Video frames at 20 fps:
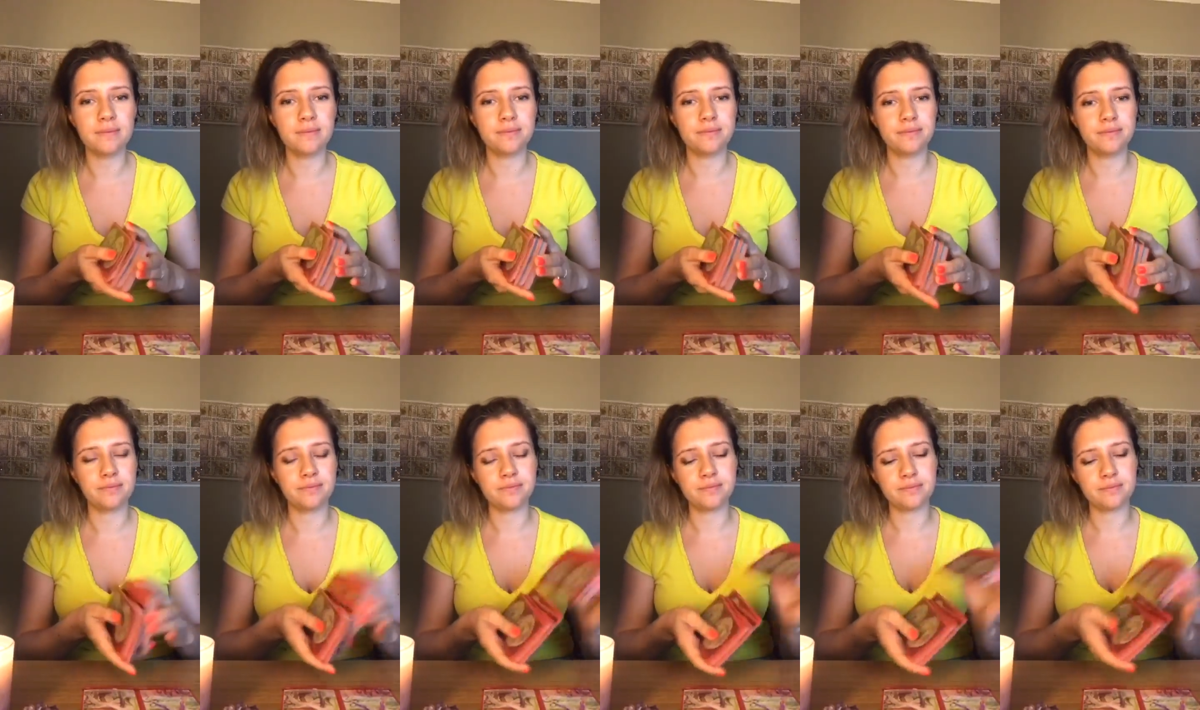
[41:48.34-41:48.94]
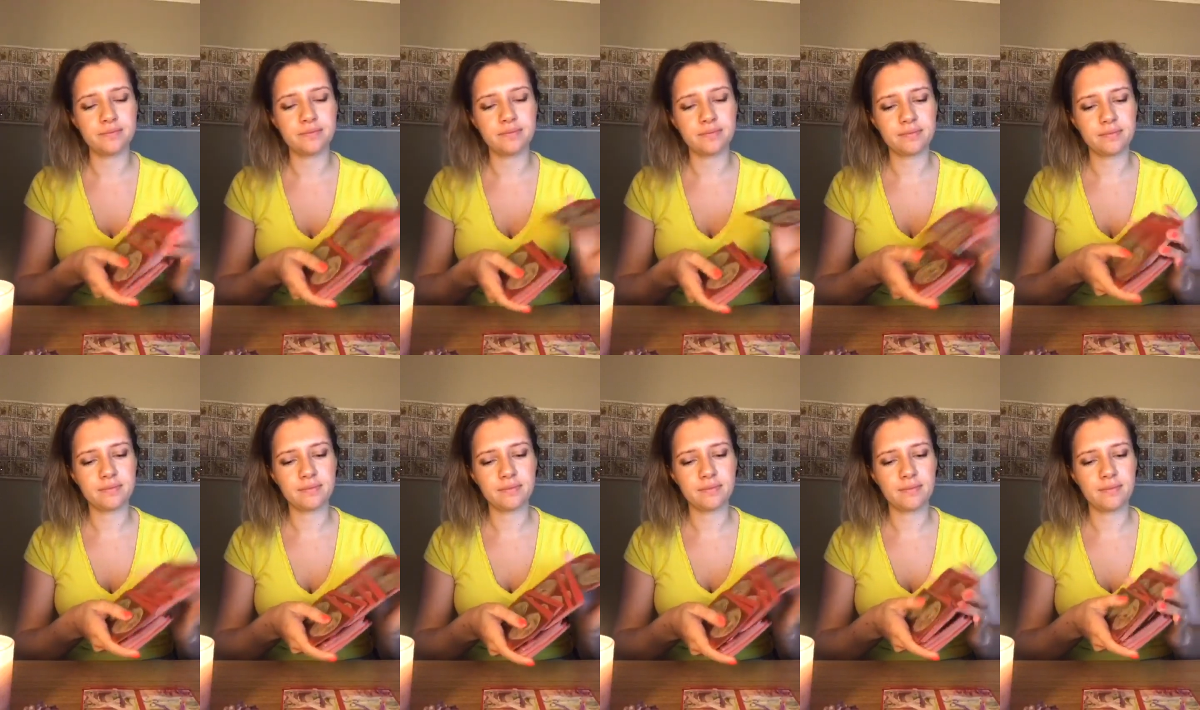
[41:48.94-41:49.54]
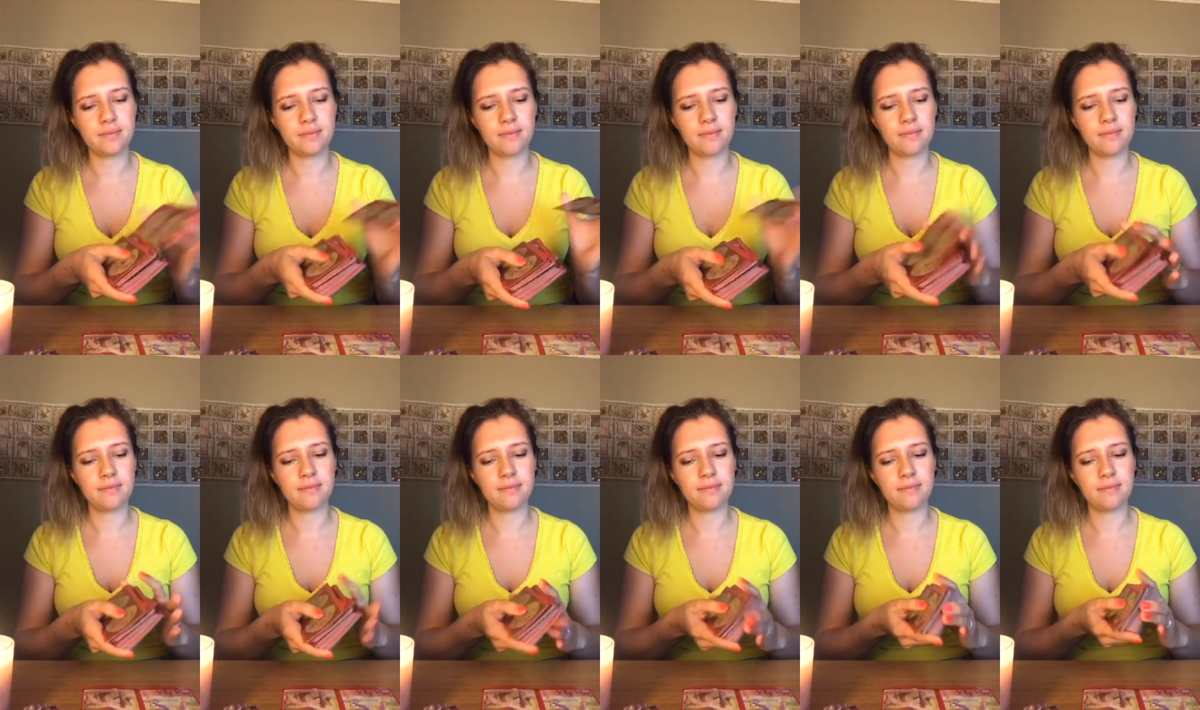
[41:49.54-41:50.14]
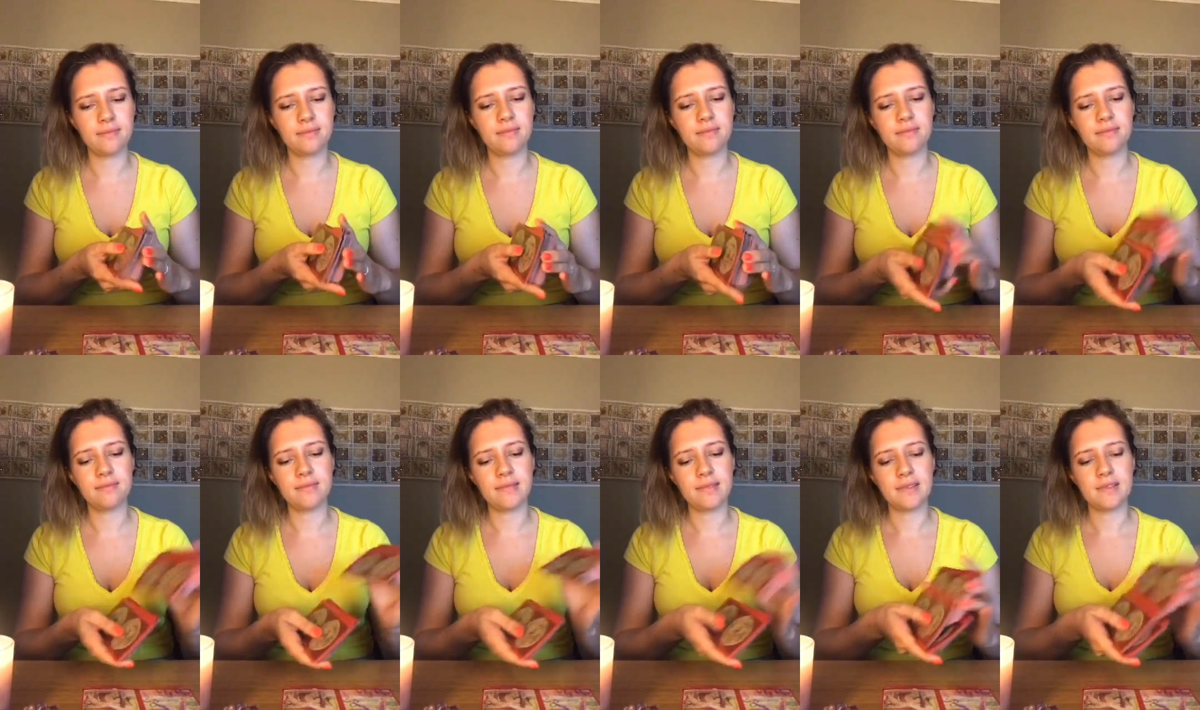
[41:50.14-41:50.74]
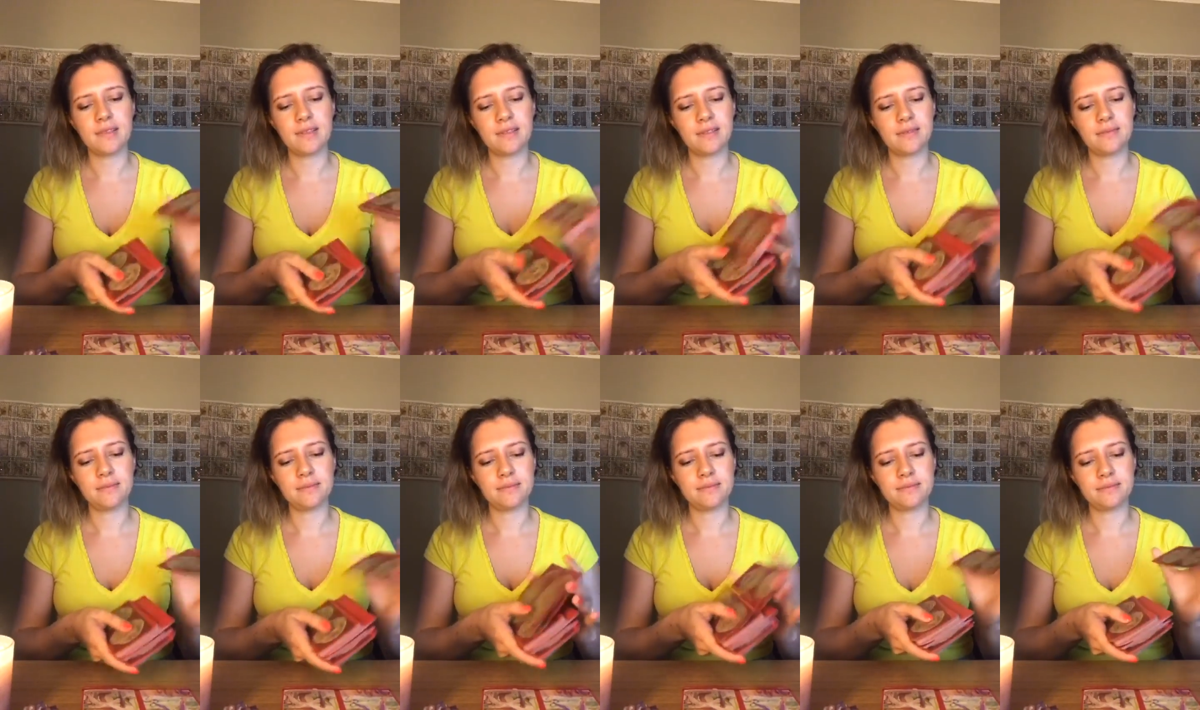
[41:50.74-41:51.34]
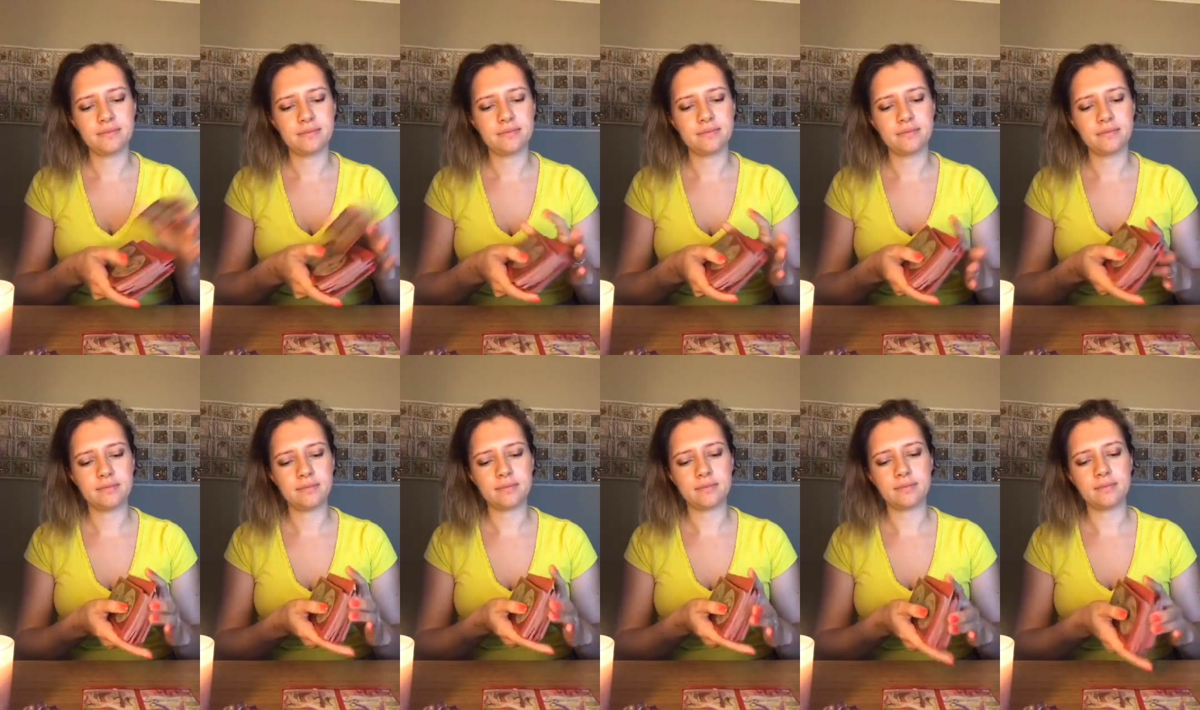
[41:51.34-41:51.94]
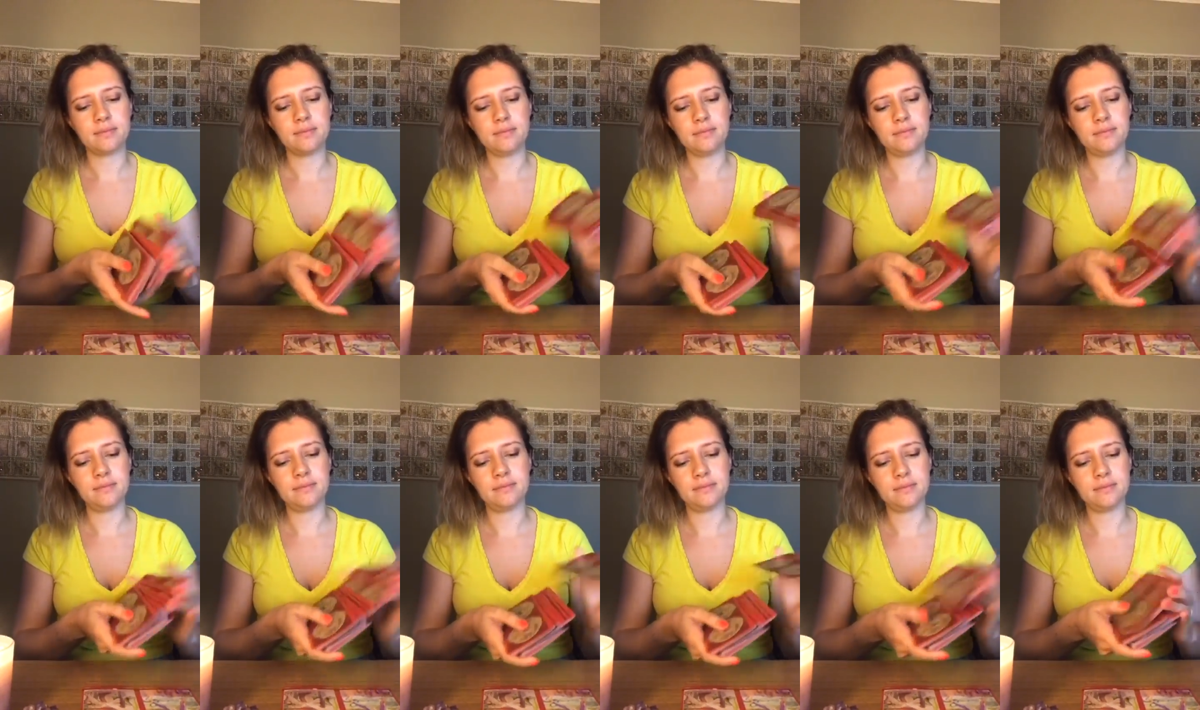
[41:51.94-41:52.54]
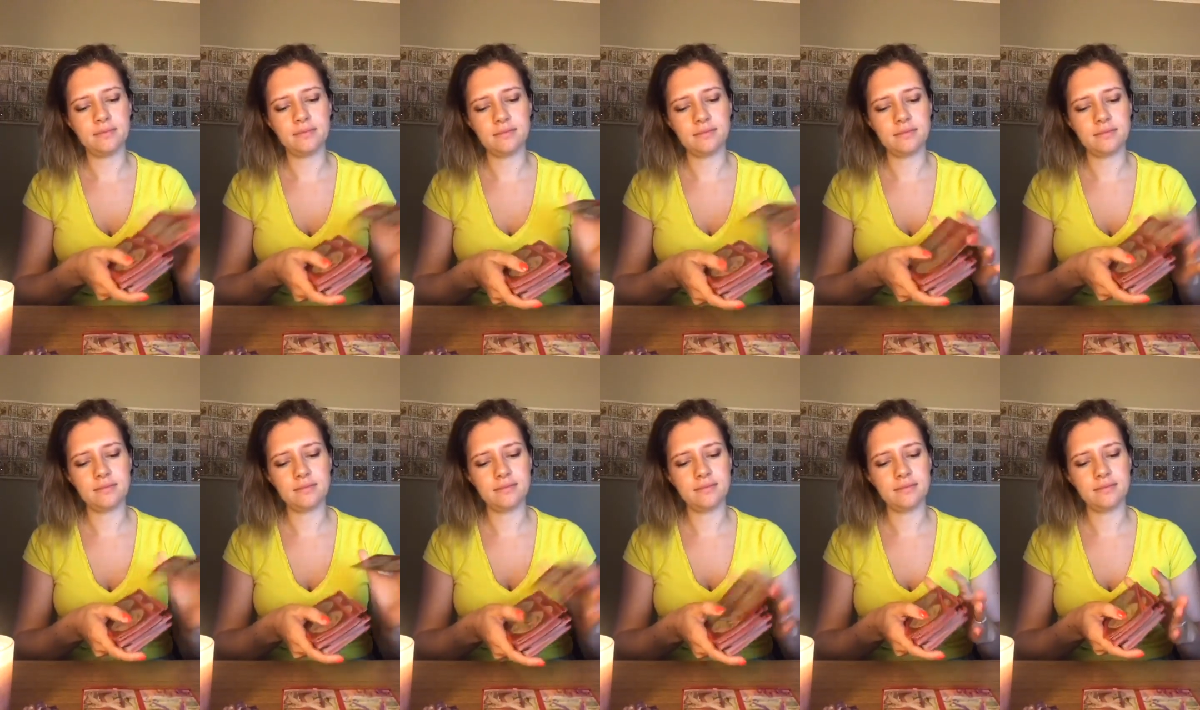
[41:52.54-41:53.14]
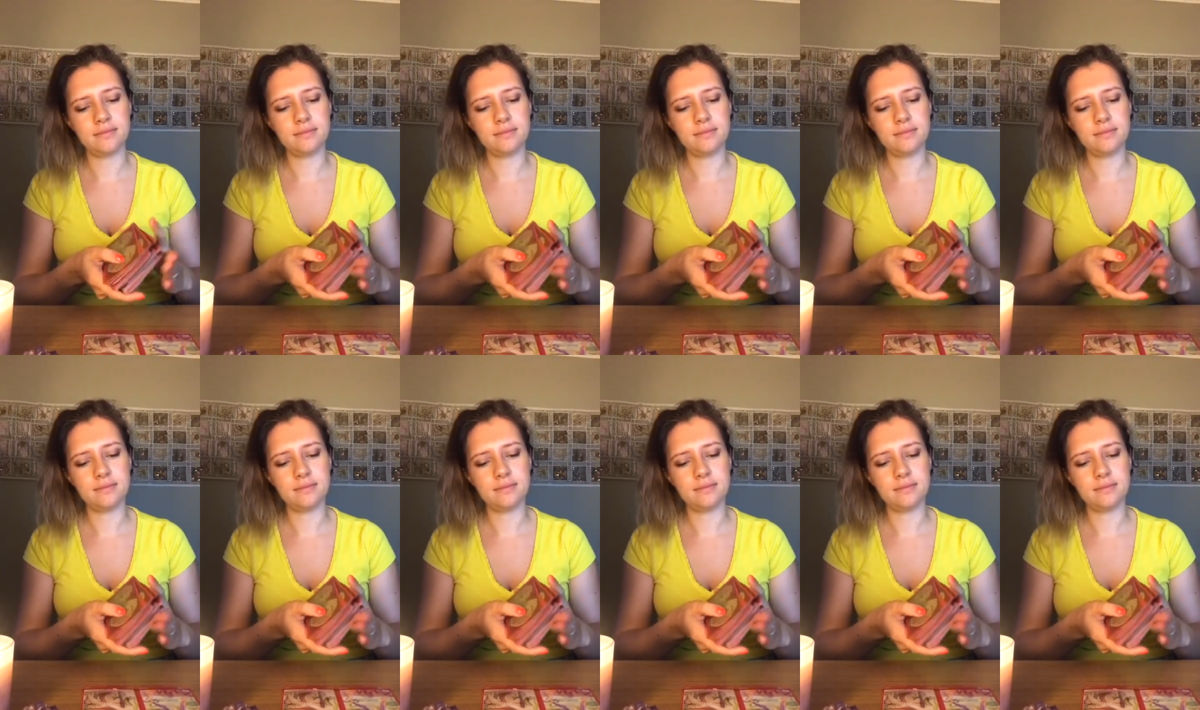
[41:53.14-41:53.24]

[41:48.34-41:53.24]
Nobody speaks.